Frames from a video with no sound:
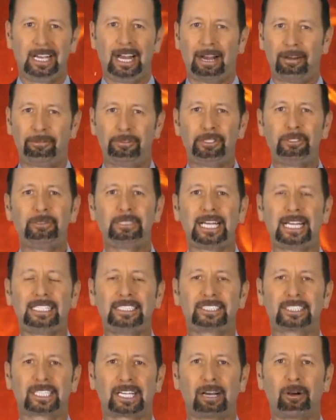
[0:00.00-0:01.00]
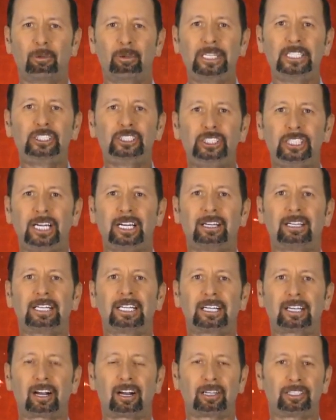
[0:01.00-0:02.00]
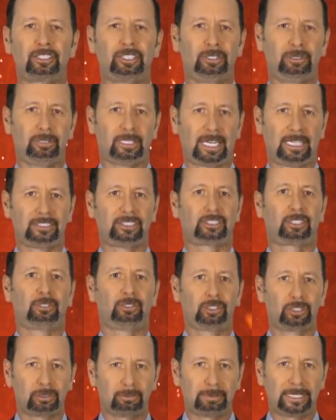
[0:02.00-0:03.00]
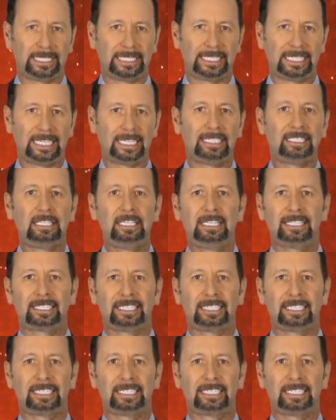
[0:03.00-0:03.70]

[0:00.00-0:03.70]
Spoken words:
A few days ago, we shared a cartoon on social media